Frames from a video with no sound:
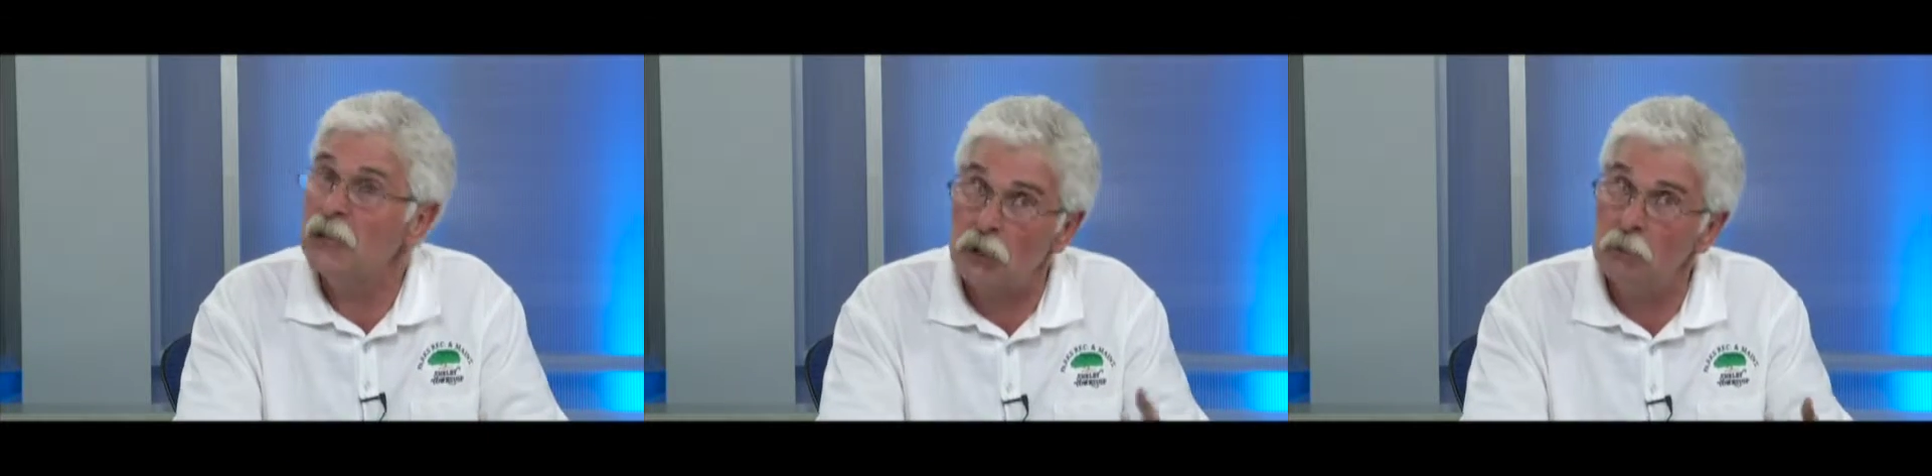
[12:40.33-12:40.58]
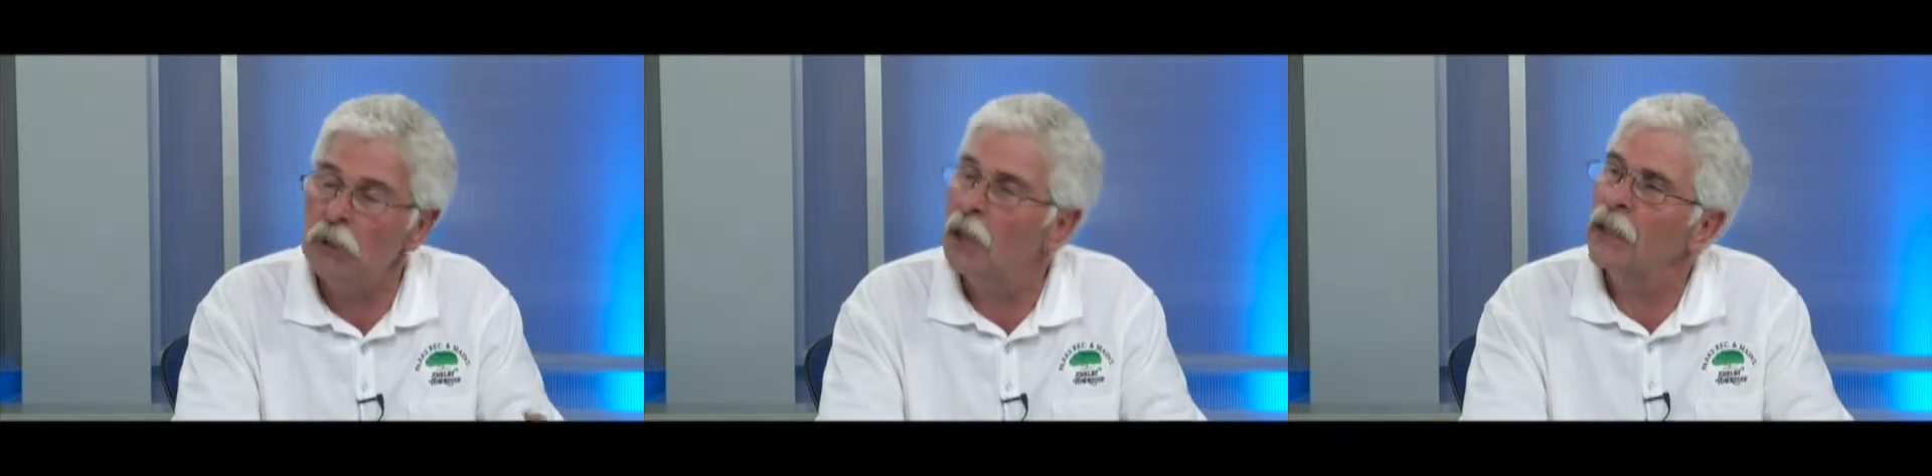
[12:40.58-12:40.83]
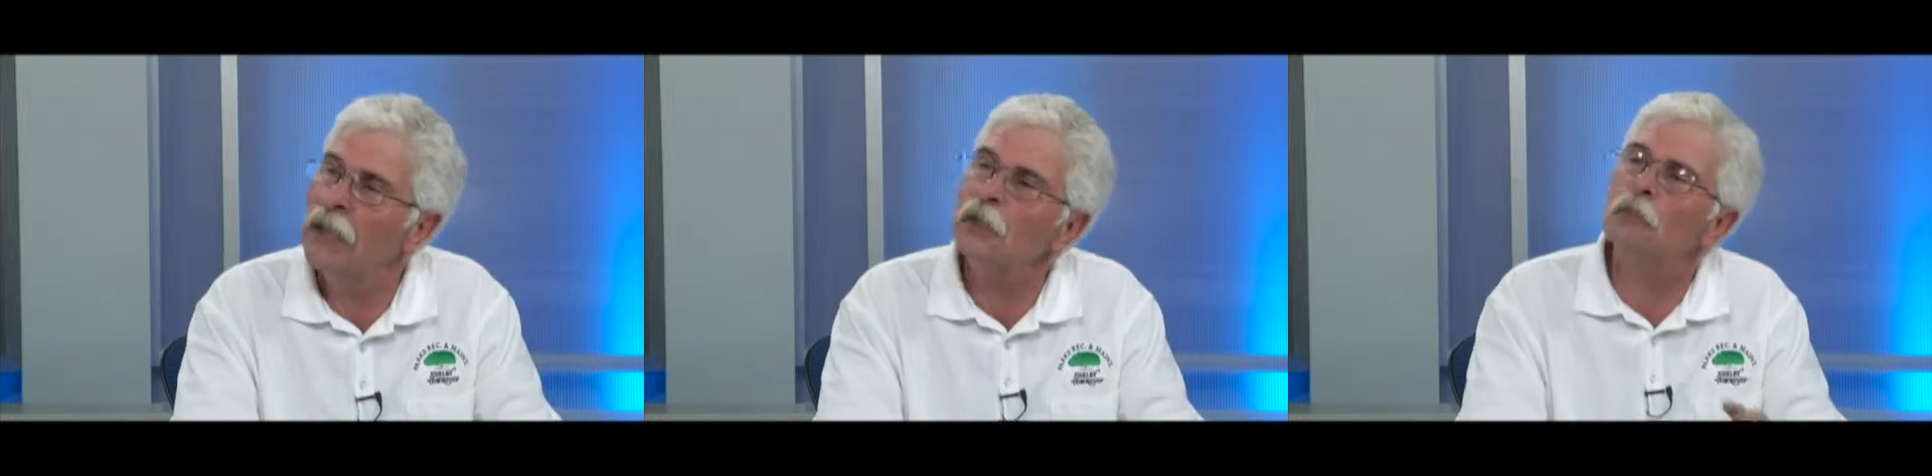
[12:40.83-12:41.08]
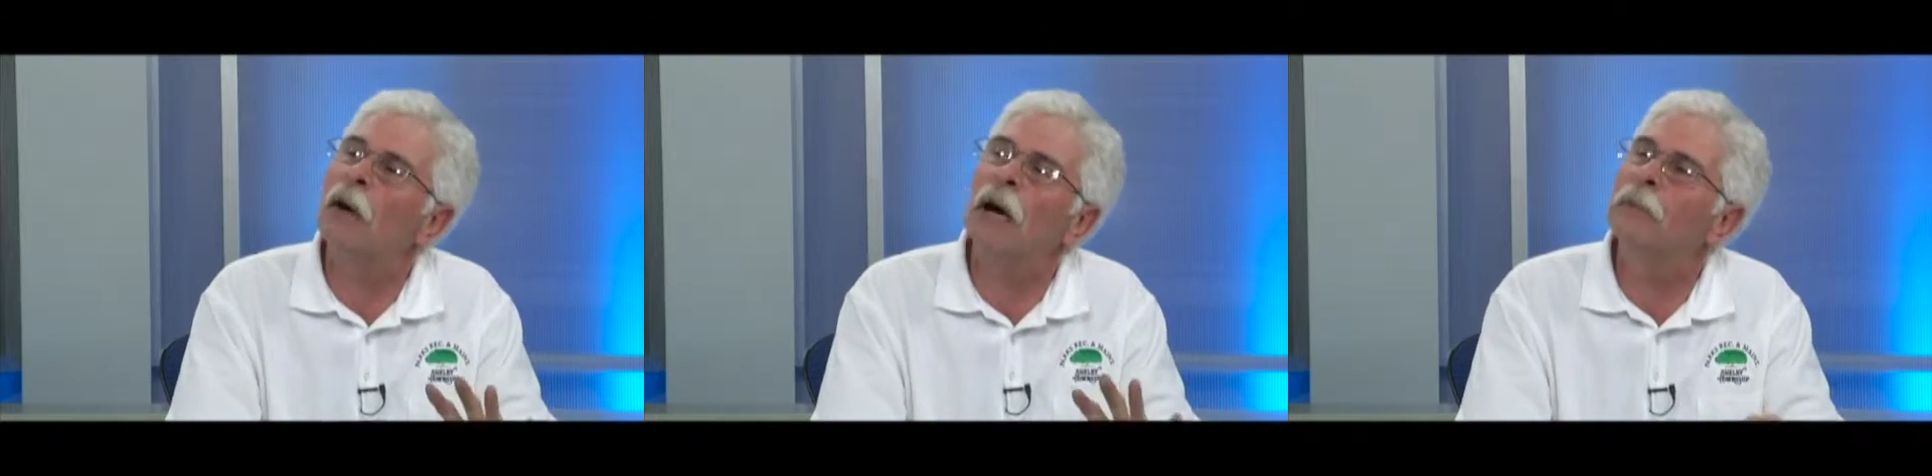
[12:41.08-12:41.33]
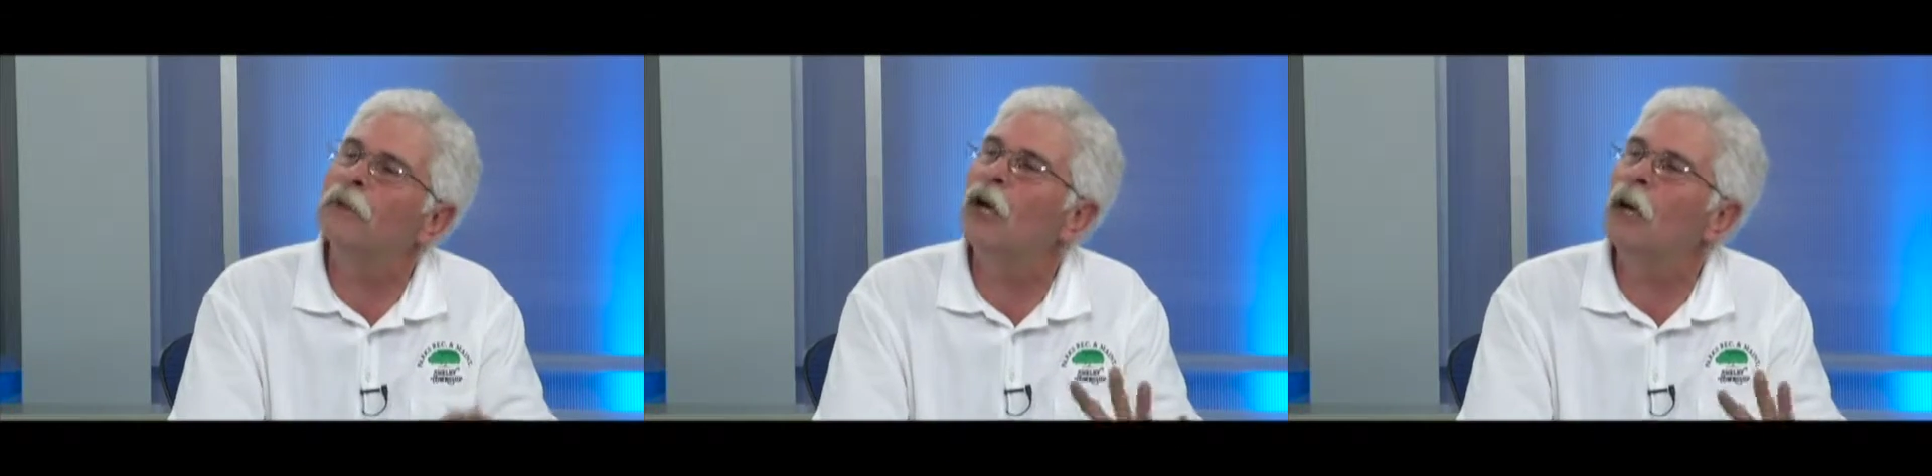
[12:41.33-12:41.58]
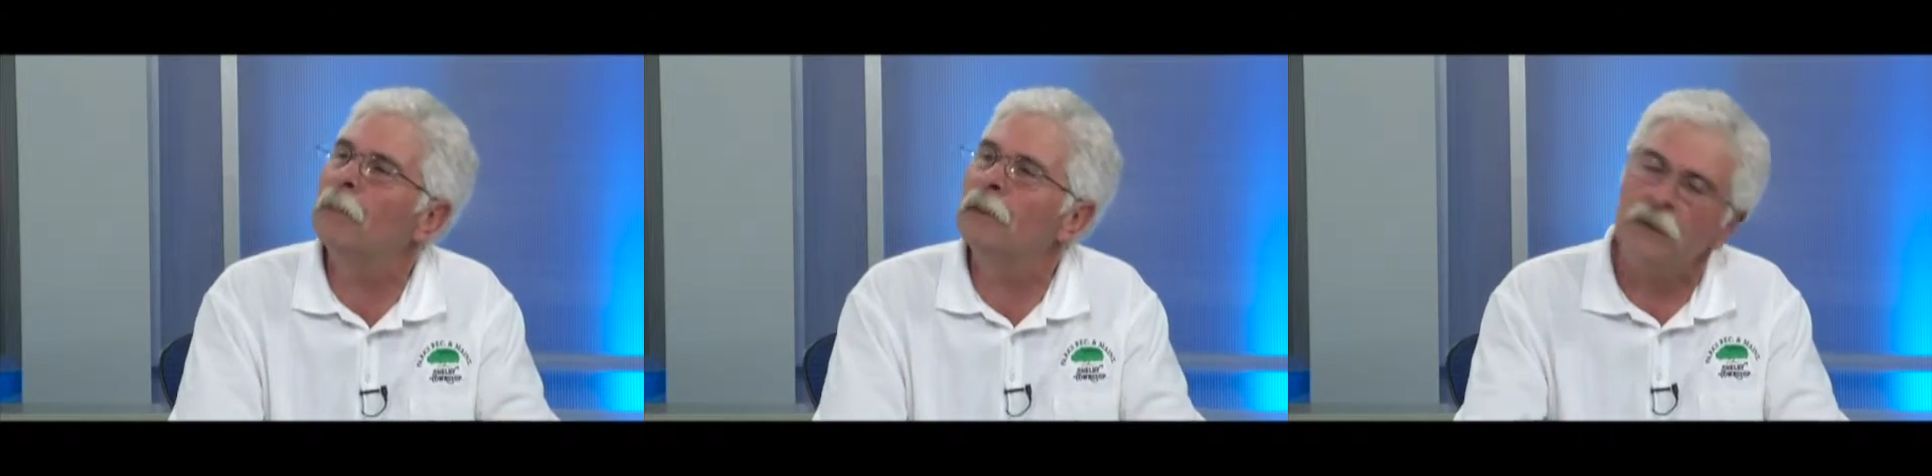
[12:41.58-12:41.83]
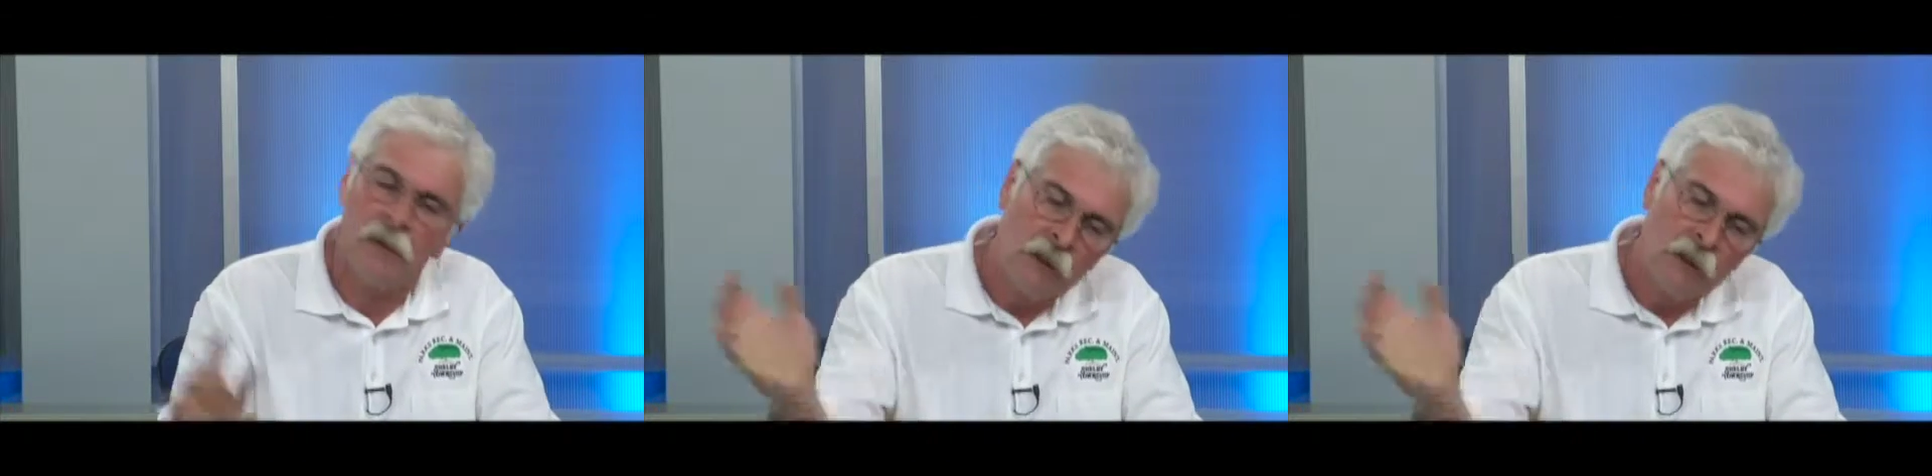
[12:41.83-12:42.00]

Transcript: some young heads popping up and